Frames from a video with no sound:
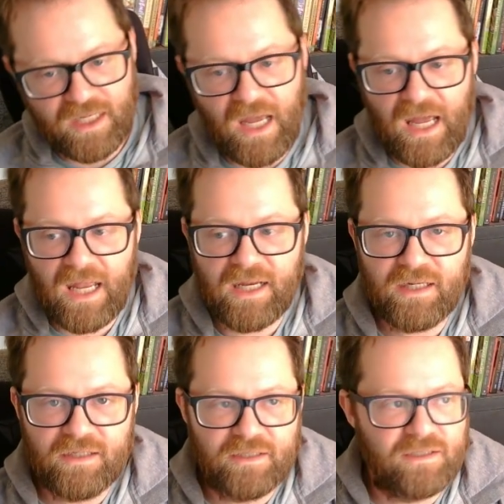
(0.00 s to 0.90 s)
guy,
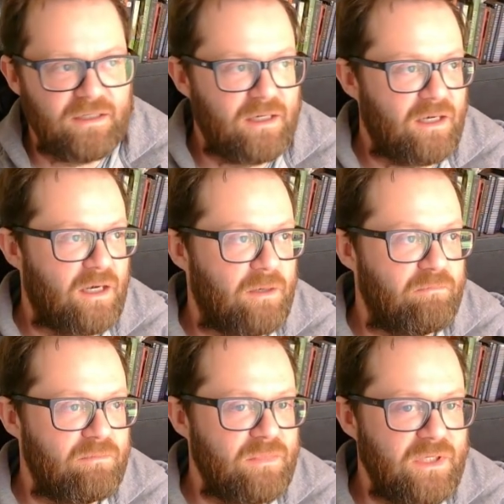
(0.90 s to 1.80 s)

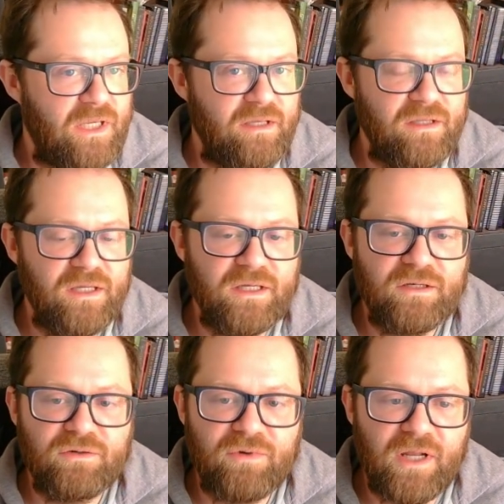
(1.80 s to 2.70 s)
Ilian
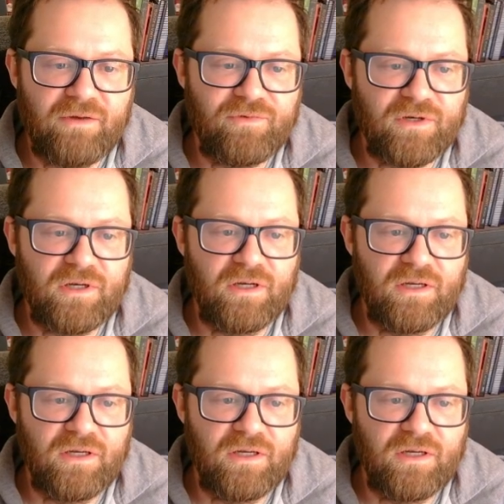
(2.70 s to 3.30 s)
or whatever,